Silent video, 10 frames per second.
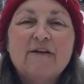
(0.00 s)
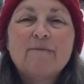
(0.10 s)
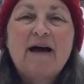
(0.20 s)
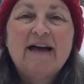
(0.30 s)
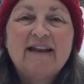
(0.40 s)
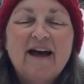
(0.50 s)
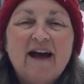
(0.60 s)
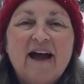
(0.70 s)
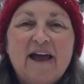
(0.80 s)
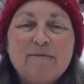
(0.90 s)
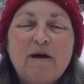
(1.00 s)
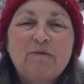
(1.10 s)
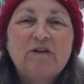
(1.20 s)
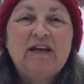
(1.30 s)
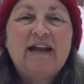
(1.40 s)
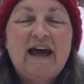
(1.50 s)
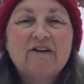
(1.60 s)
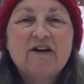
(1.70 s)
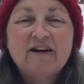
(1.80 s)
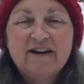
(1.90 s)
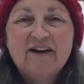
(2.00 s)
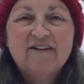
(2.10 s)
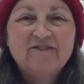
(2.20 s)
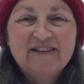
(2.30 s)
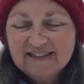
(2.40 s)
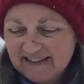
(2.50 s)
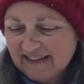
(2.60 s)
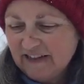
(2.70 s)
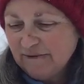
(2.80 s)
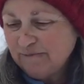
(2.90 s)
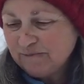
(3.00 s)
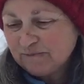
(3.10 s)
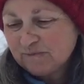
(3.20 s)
but I am able to get out on it, obviously.